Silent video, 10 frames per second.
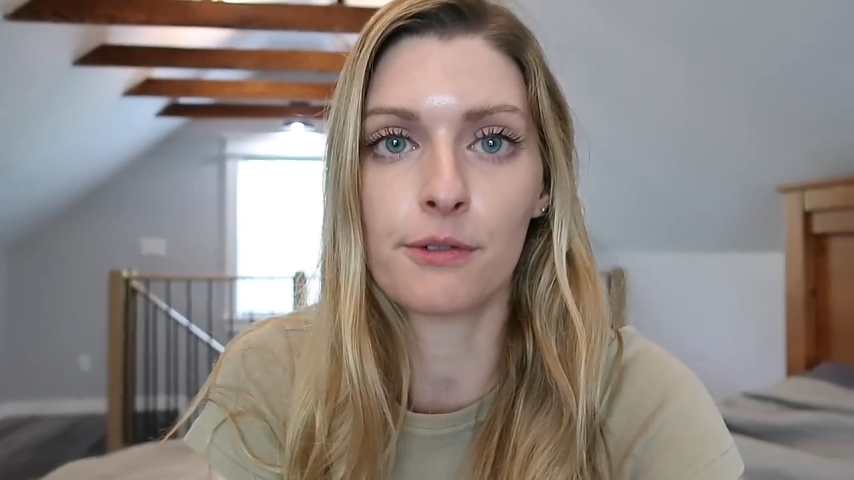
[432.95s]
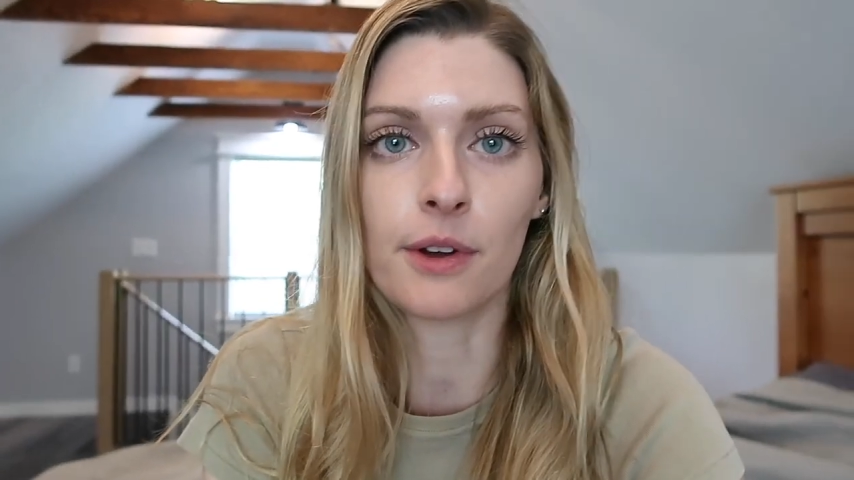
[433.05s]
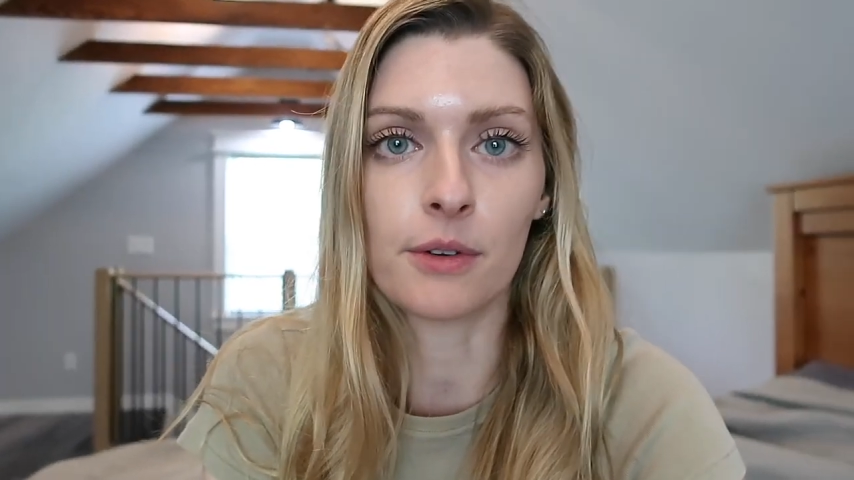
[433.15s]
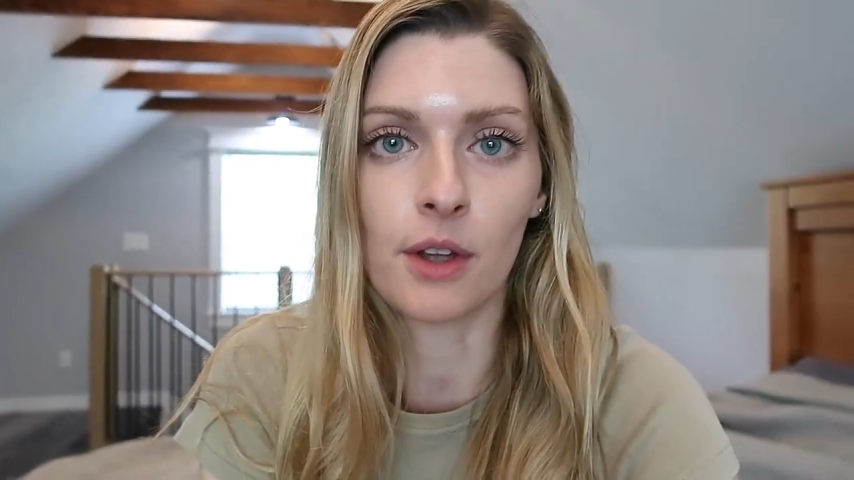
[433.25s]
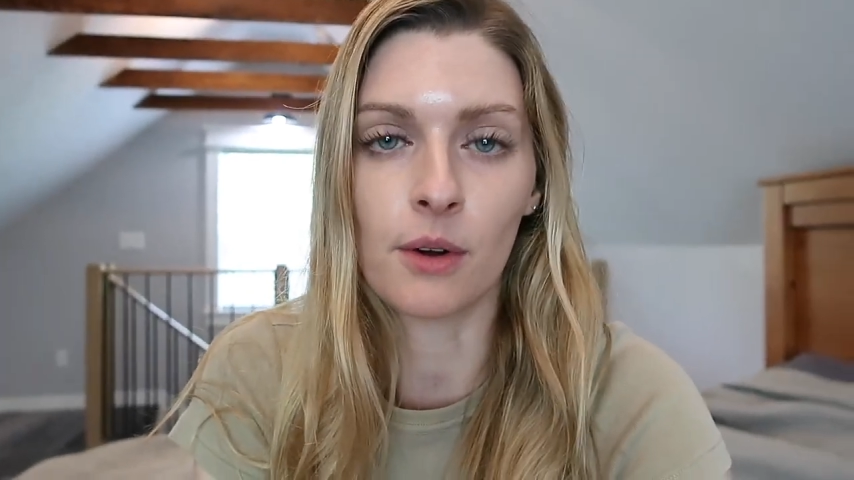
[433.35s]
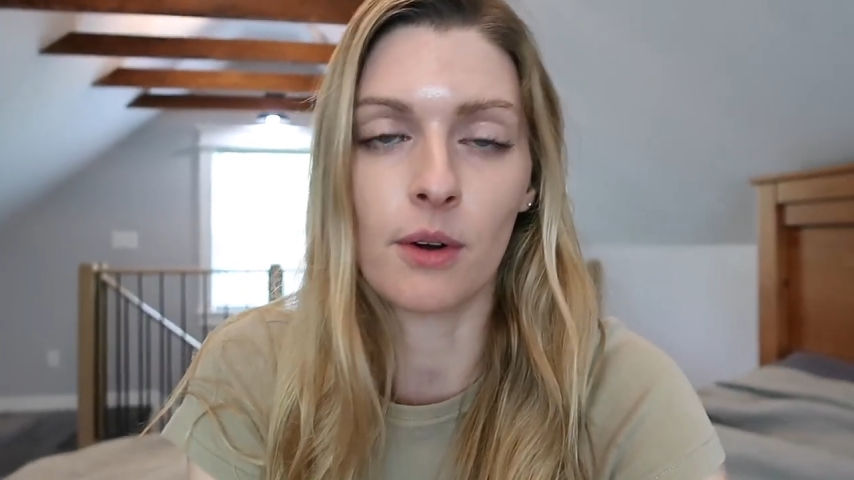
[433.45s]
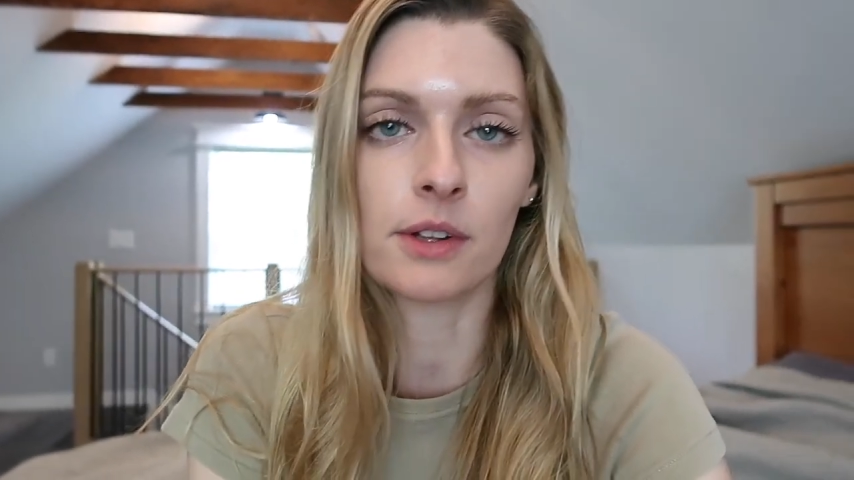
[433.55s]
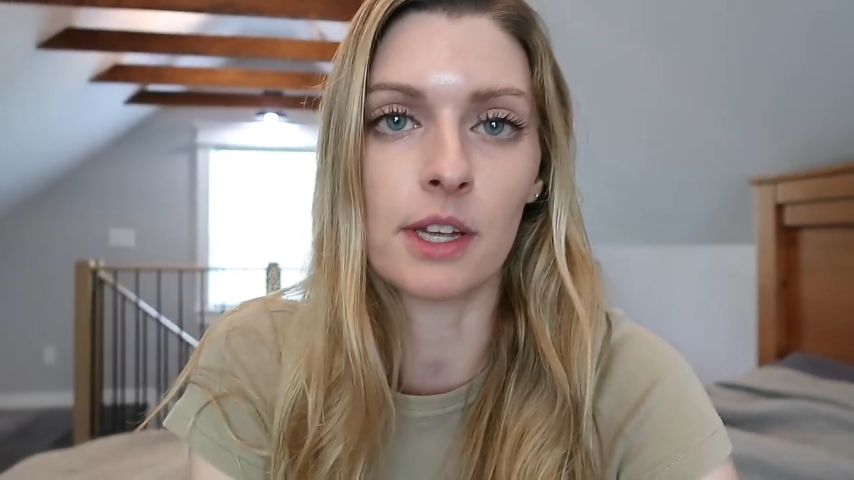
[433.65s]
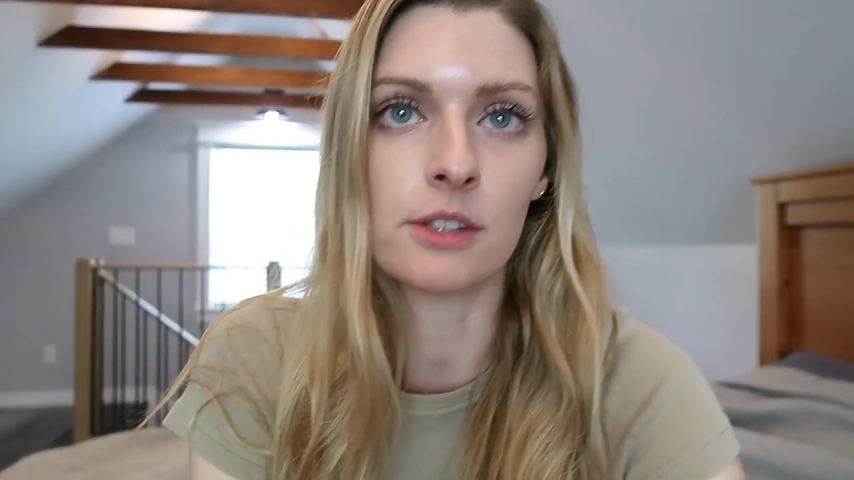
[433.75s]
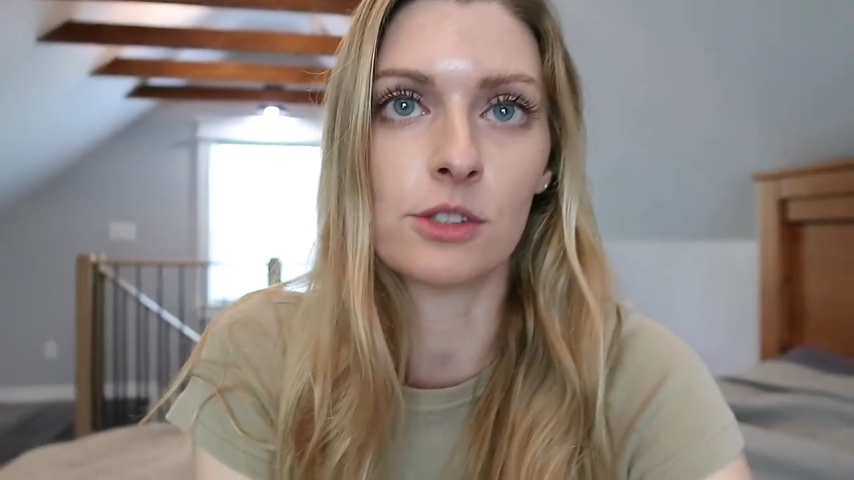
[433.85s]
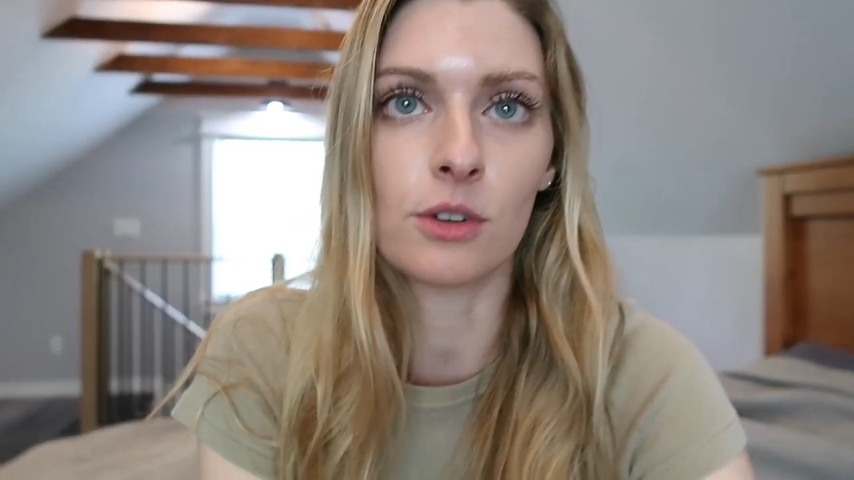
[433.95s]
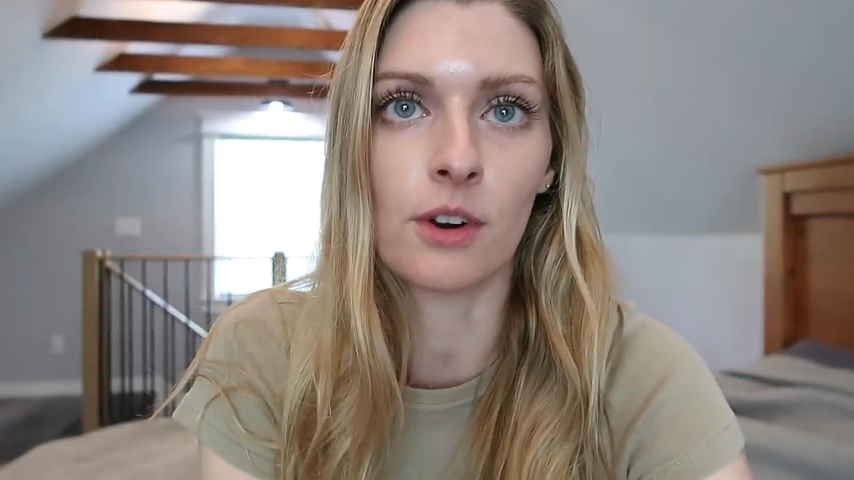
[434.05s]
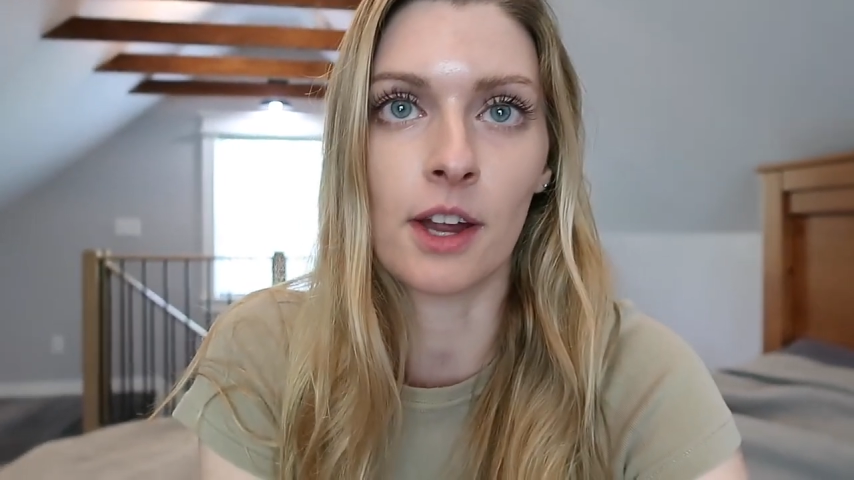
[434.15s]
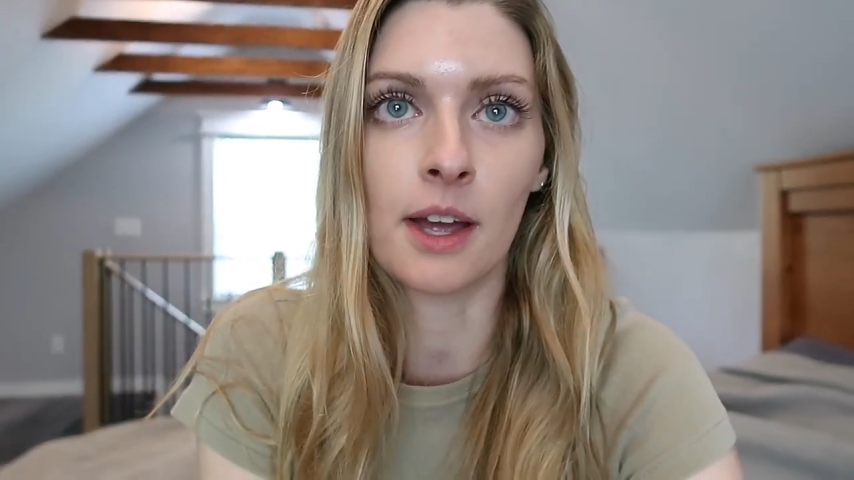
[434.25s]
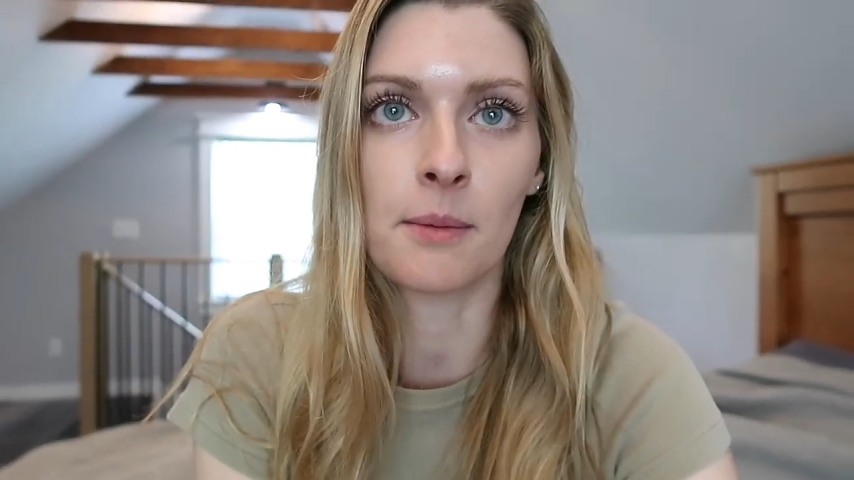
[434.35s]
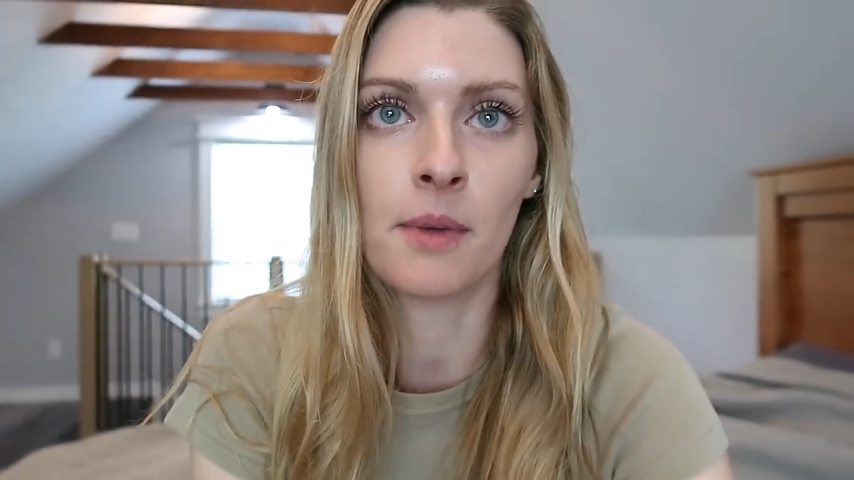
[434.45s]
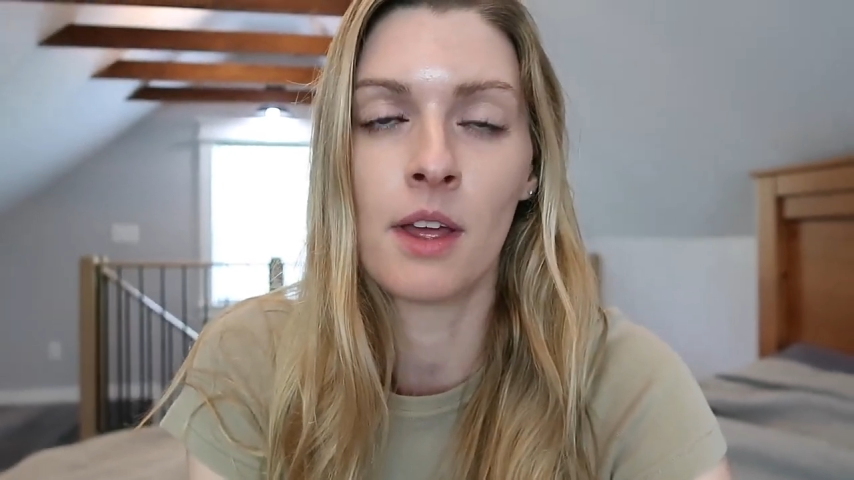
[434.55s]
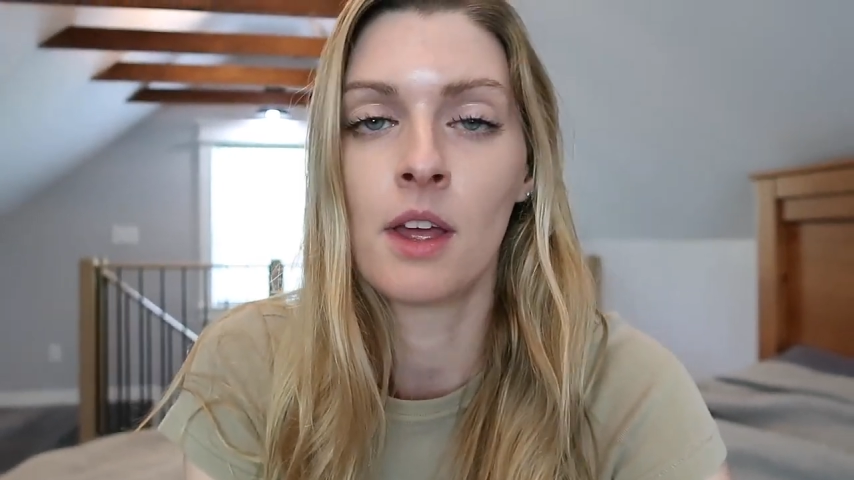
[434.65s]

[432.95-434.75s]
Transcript: photo on Instagram.